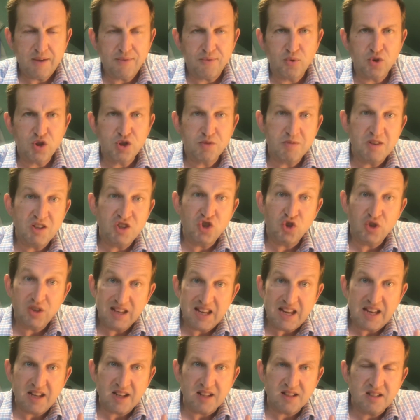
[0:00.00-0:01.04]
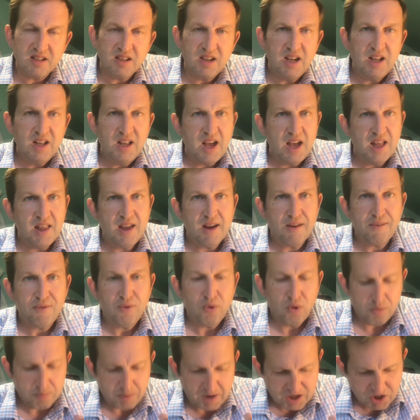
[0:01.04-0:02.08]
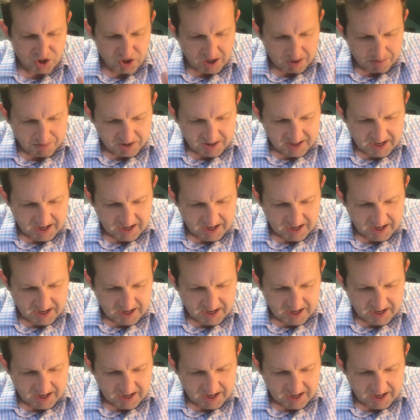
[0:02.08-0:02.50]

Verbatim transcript: which means you could eat it, and therefore Beis Shammai is